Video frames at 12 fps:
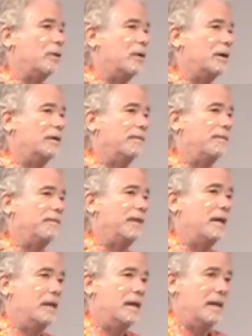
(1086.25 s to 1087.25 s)
the floor.
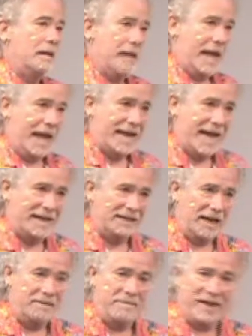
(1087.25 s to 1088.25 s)
And
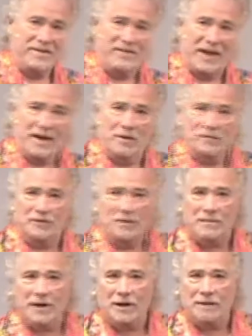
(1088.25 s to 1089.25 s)
as I bent down
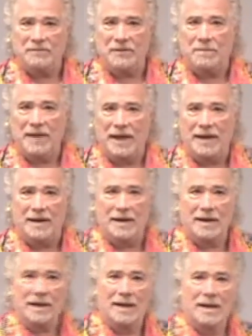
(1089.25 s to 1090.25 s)
to pick up the
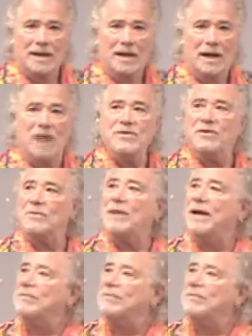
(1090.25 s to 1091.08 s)
pen, under